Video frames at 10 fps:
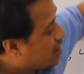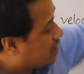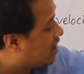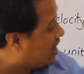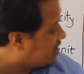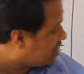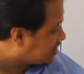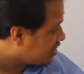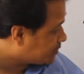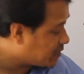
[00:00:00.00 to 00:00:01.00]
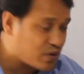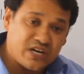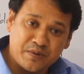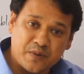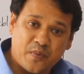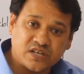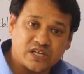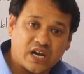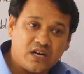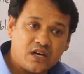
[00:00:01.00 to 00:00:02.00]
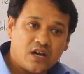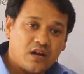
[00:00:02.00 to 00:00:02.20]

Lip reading: Here is also speed 20 meters per second.